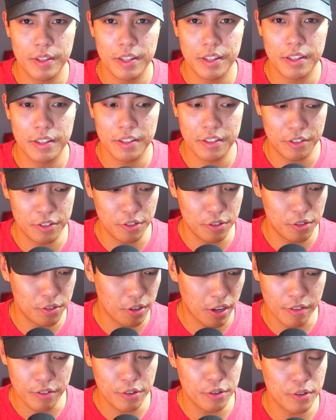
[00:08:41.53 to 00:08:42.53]
do
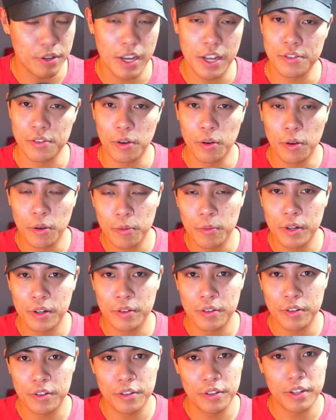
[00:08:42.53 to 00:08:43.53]
you guys own
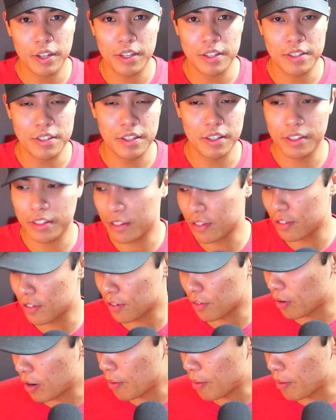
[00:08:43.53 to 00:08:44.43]
one? Do you guys think this is a great